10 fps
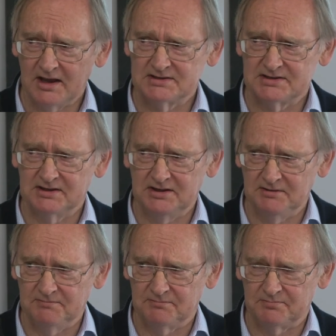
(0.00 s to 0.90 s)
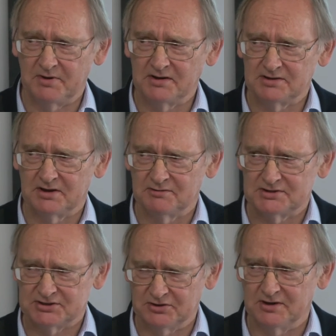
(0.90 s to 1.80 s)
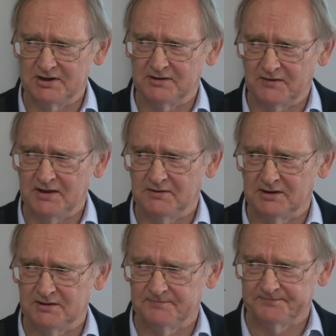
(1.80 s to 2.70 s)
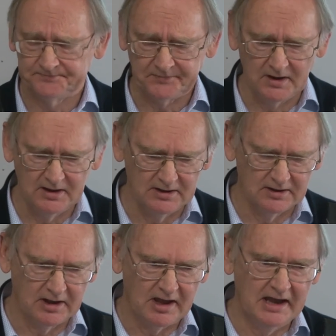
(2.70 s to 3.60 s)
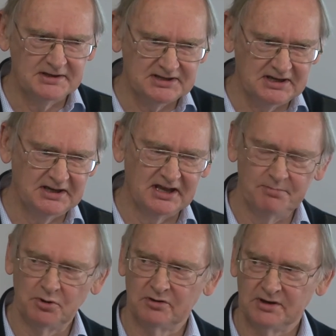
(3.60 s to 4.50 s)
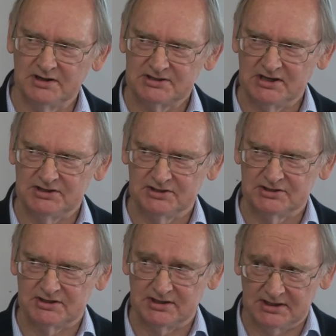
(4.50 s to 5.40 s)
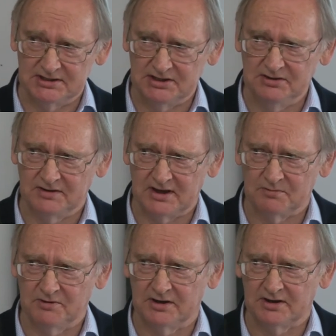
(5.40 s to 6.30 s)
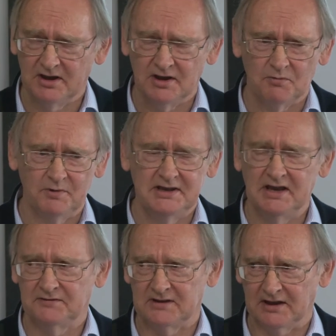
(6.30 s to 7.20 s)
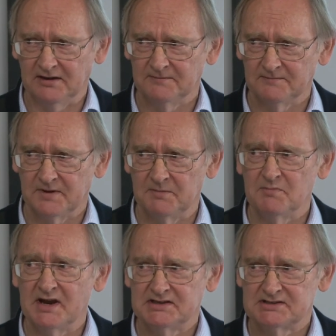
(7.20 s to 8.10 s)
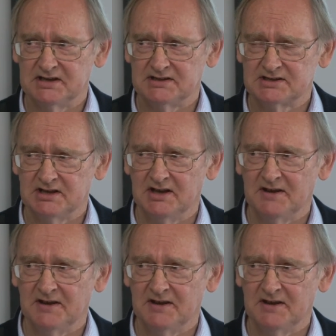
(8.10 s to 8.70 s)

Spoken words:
as the proto-historian and then the and setting up organisations to continue that work, we get that and makes sense.